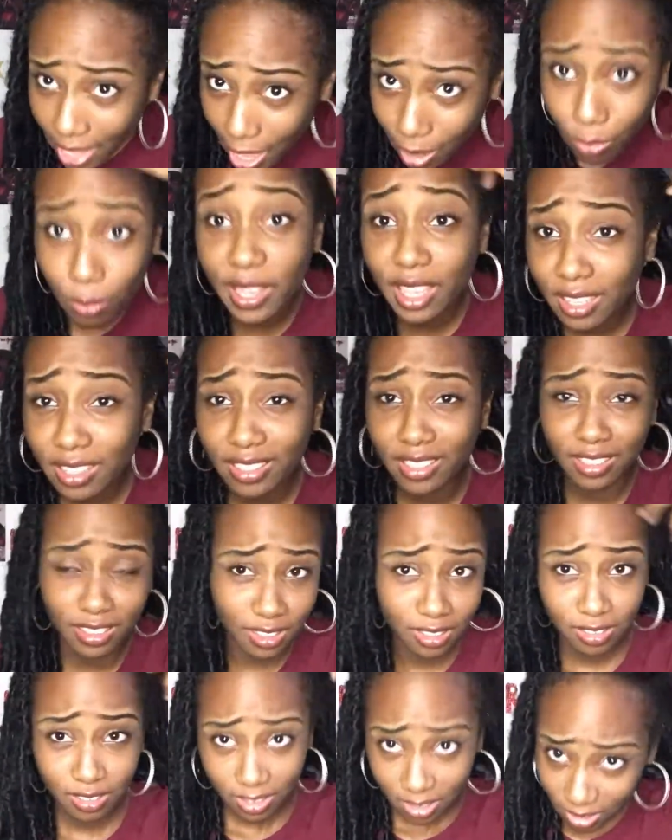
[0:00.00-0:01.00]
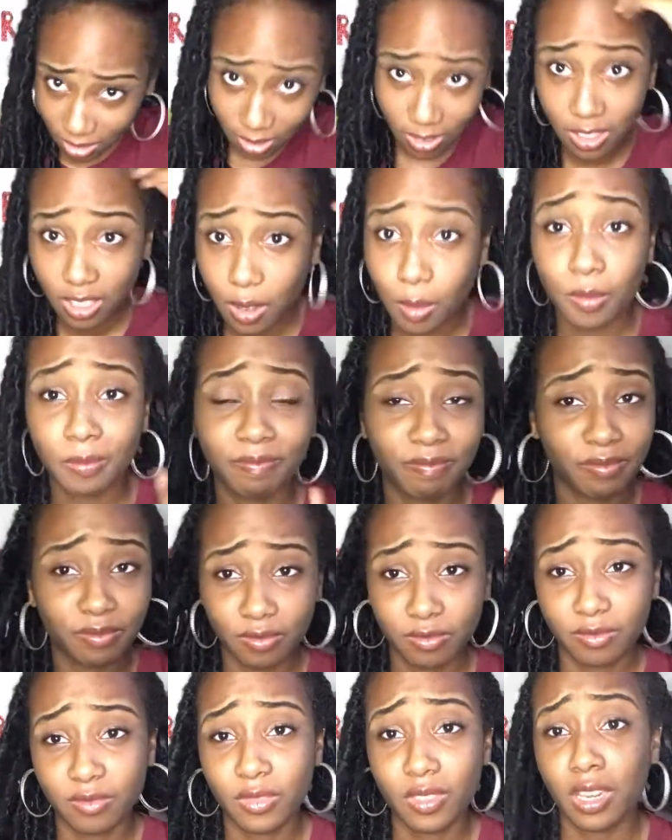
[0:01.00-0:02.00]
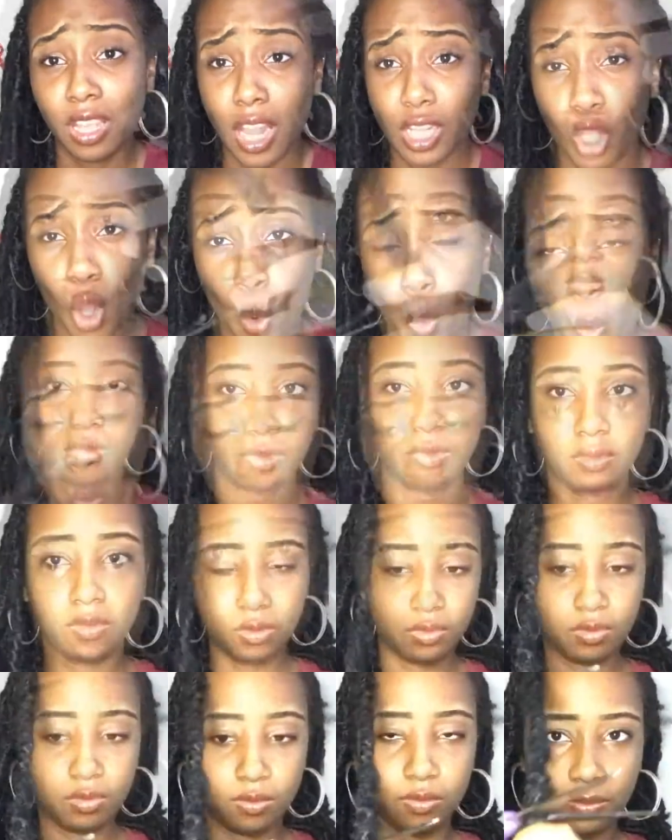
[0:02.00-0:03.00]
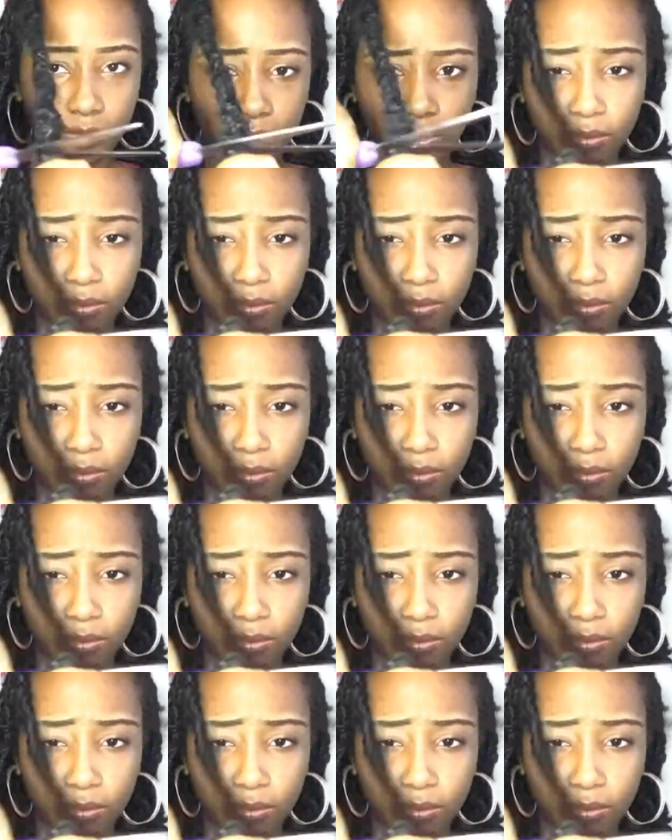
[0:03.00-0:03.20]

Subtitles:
but that's expected. So let's go.